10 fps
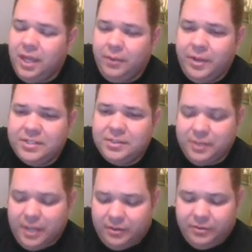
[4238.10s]
anyways, I
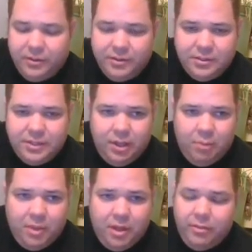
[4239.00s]
would like to
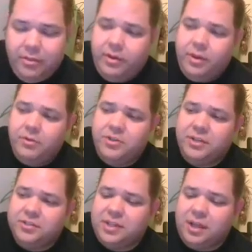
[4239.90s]
help out the other
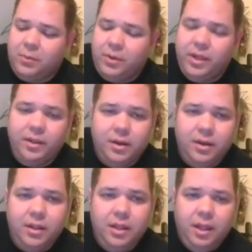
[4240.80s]
channels that way, and
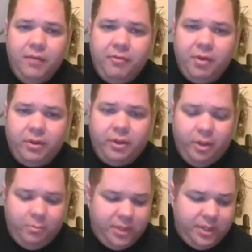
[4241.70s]
if y'all could
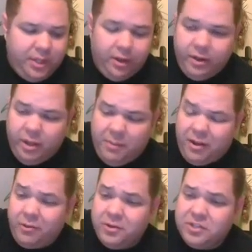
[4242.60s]
help me out and help
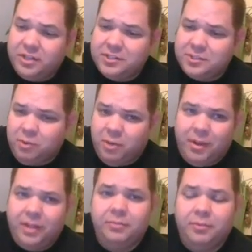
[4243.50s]
out other channels as well
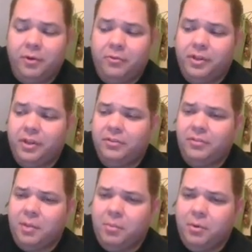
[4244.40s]
by posting a link
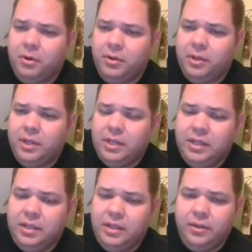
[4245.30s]
to that book
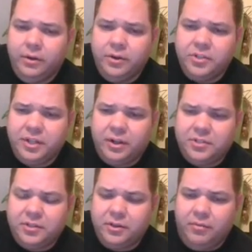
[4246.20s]
in your
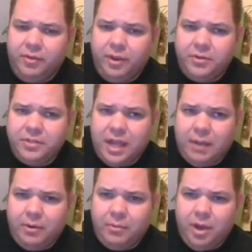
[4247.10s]
channels and your videos,
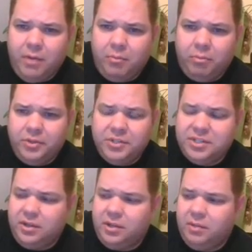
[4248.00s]
I would
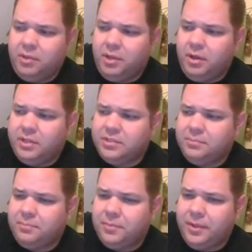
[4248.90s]
appreciate it. That'd be
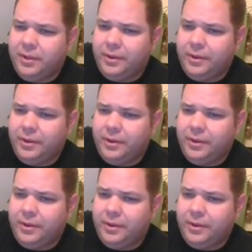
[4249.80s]
awesome.